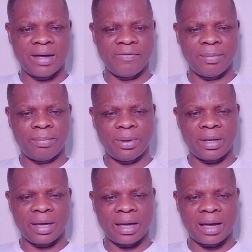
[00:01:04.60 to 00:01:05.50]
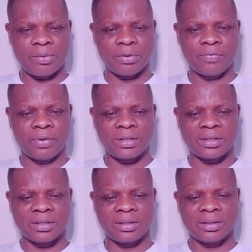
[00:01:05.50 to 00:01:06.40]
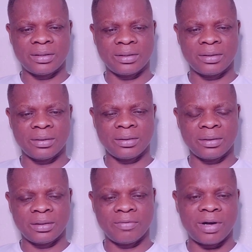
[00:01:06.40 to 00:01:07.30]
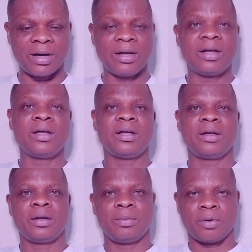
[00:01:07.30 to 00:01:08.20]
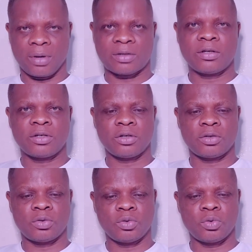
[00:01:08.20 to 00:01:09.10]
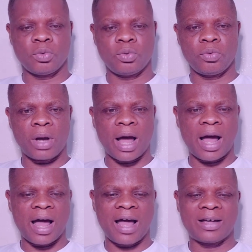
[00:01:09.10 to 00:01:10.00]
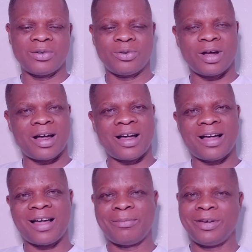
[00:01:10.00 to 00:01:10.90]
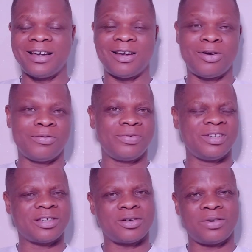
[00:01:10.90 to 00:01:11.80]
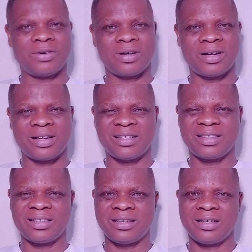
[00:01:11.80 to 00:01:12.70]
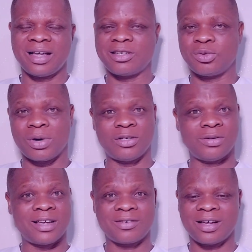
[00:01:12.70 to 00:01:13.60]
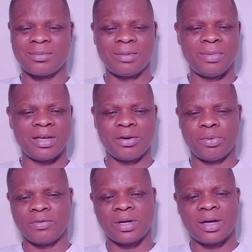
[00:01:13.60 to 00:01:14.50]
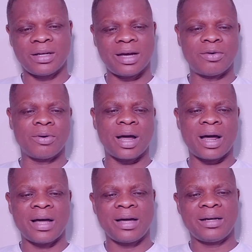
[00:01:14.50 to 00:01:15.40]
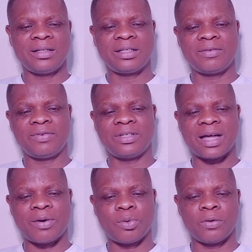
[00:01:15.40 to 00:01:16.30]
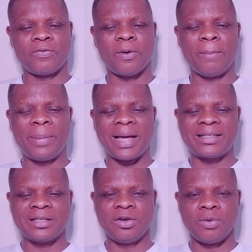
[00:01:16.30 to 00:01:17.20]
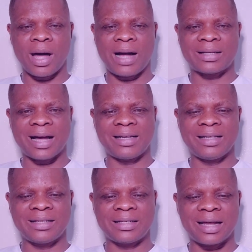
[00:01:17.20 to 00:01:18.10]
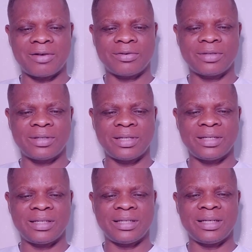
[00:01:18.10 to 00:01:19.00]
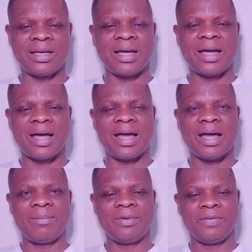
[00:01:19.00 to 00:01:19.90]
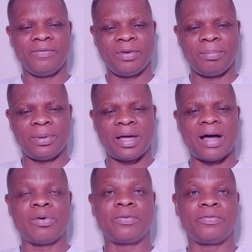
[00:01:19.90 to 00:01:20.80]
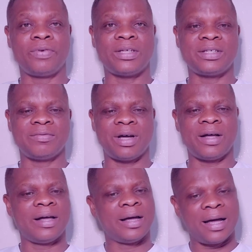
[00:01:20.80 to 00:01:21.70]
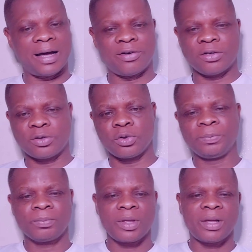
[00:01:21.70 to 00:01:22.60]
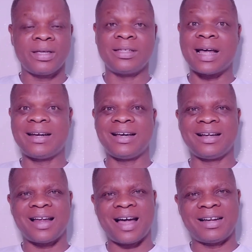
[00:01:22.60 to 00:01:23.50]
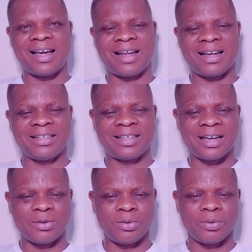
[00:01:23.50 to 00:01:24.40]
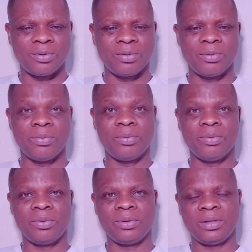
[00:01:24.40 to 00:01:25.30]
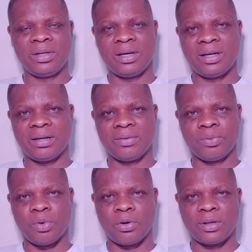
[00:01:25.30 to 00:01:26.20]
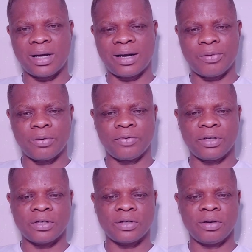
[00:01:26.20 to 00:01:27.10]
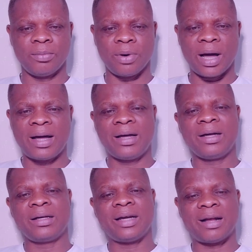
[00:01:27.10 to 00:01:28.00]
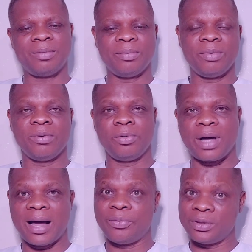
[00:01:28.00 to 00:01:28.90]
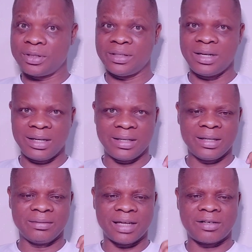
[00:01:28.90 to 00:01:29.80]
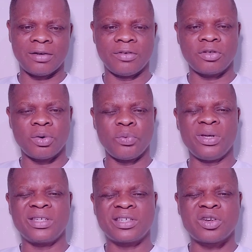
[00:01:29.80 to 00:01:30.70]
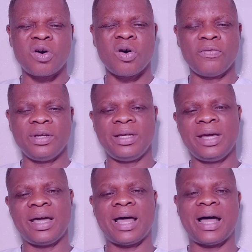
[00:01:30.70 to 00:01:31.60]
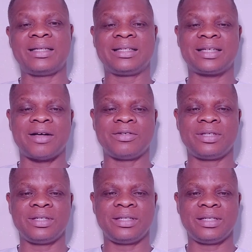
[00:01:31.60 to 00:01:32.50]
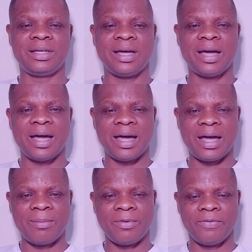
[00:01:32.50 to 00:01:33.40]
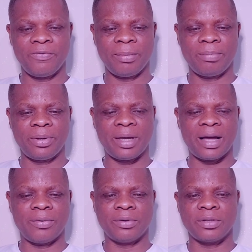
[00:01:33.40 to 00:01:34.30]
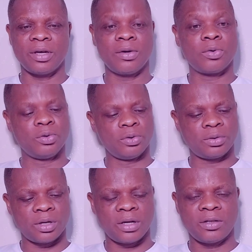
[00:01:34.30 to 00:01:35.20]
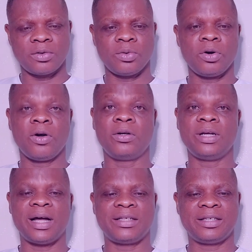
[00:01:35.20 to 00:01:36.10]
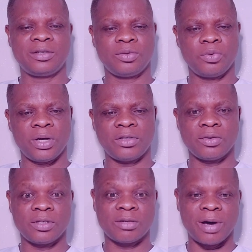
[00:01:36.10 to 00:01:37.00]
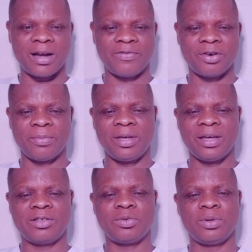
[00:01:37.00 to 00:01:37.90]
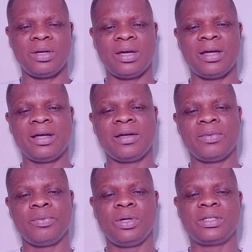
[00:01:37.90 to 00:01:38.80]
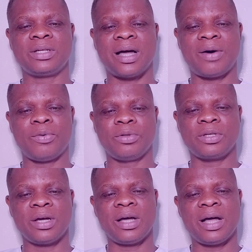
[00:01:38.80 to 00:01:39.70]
MVP Award Festival. Congratulations to Ruga, Ruga. I mean, I love his song, Asuwaju. That song has been making waves. That Ruga received his award for Best New Act at the Sound City MVP Award Festival. And also, Kiss Daniel and Alaji Techno, they won an award for the song Buga. That Buga, which is the title of the song, wins Song of the Year at Sound City MVP Awards. Kudos to all the artists who went so smiling from ear to ear with awards.